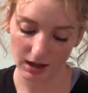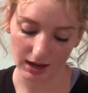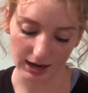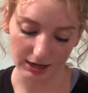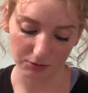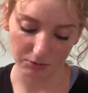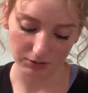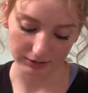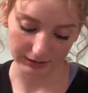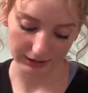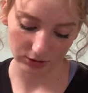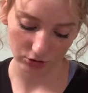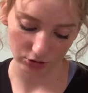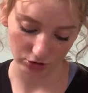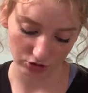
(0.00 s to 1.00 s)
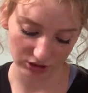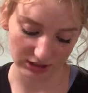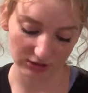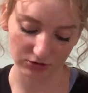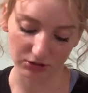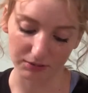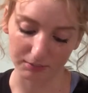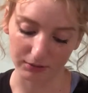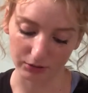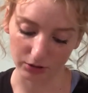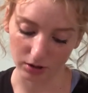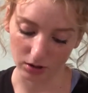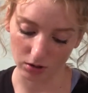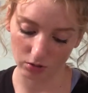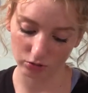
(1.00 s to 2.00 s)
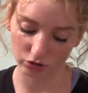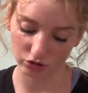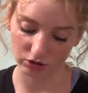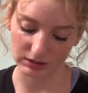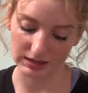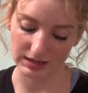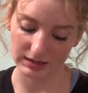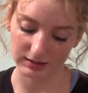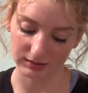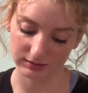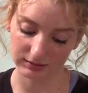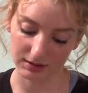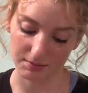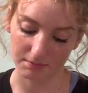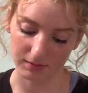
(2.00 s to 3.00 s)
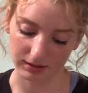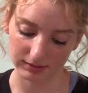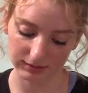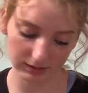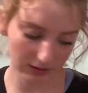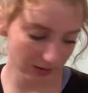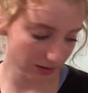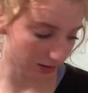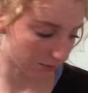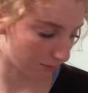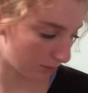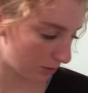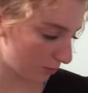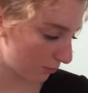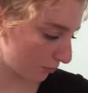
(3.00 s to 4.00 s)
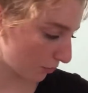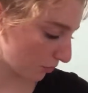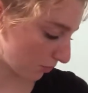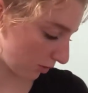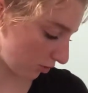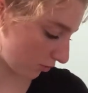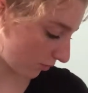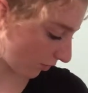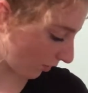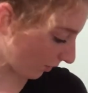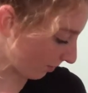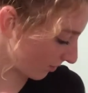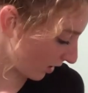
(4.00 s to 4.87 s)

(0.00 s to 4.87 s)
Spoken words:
I will link her channel down below. She is amazing and beautiful and wonderful,